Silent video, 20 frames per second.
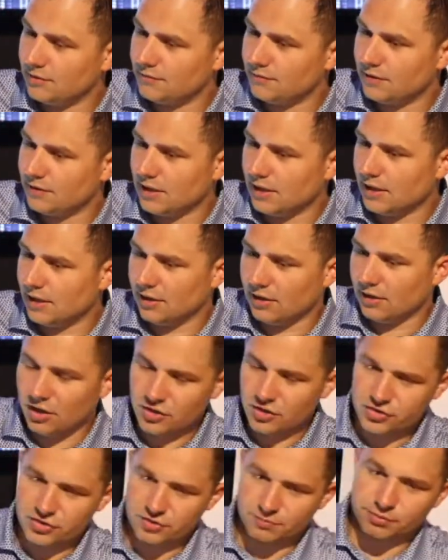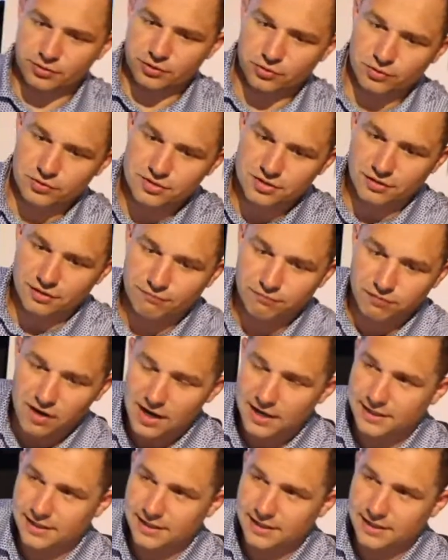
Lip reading: of entrepreneurs on